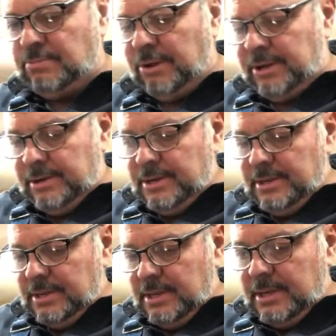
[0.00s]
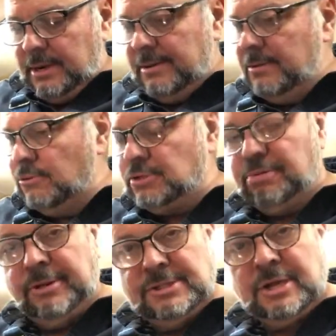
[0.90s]
but would you
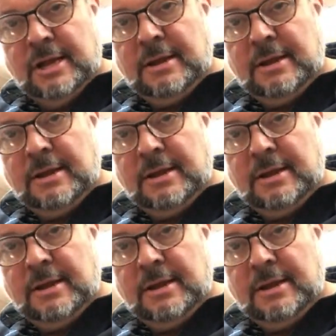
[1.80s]
please knock